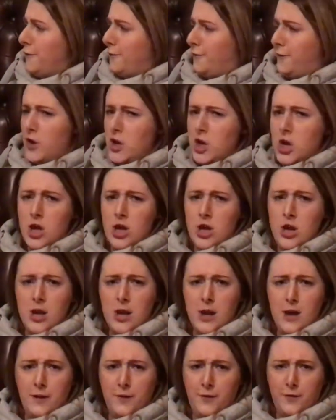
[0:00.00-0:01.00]

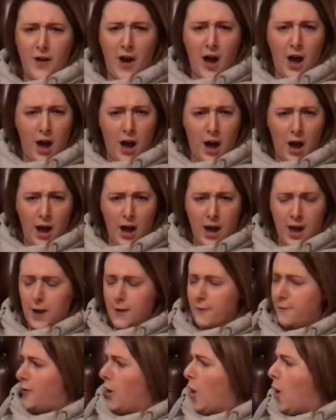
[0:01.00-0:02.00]
Fee,
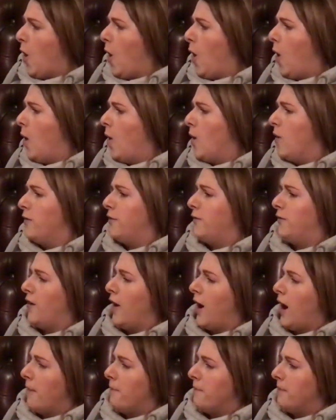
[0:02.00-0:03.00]
fi, fo,
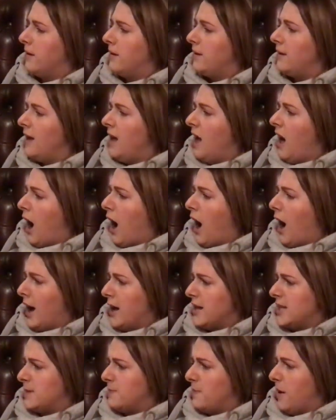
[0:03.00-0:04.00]
fum.
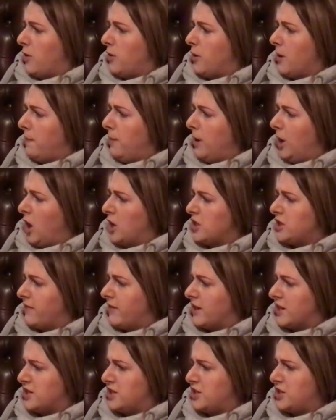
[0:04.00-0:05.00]
I smell the blood of
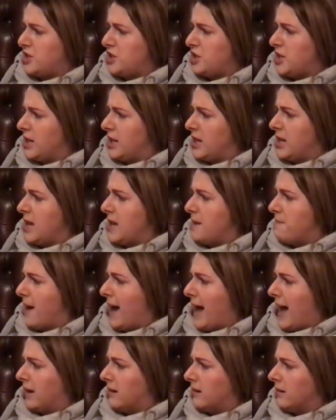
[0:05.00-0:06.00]
a stinky
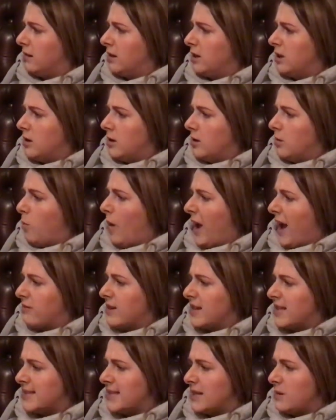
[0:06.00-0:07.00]
man. Where
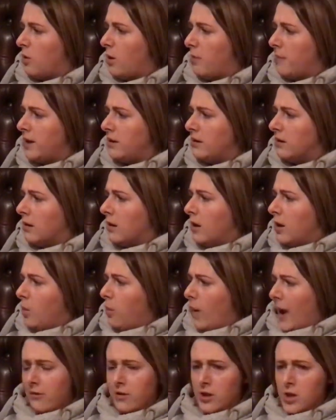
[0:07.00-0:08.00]
is he, woman?
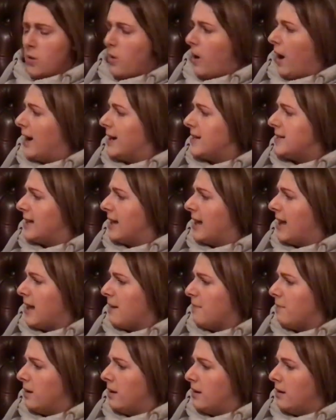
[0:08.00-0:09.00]
Where are you hiding
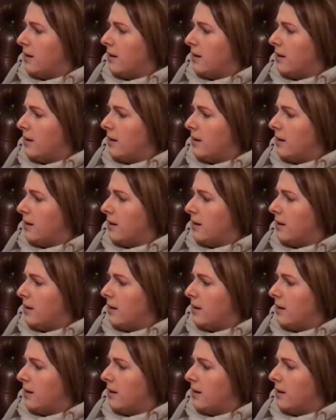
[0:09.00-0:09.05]
him?